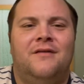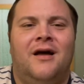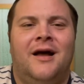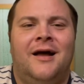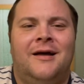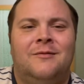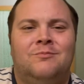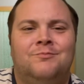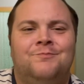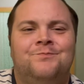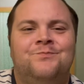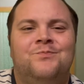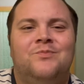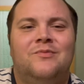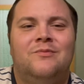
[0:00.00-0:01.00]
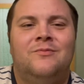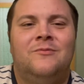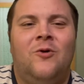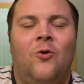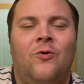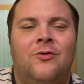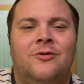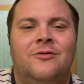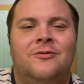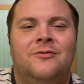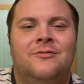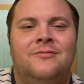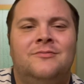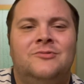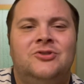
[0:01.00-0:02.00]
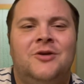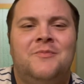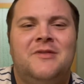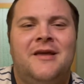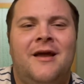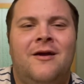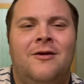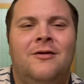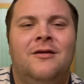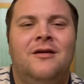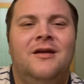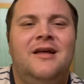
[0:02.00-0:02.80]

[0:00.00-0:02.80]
horror jump scare.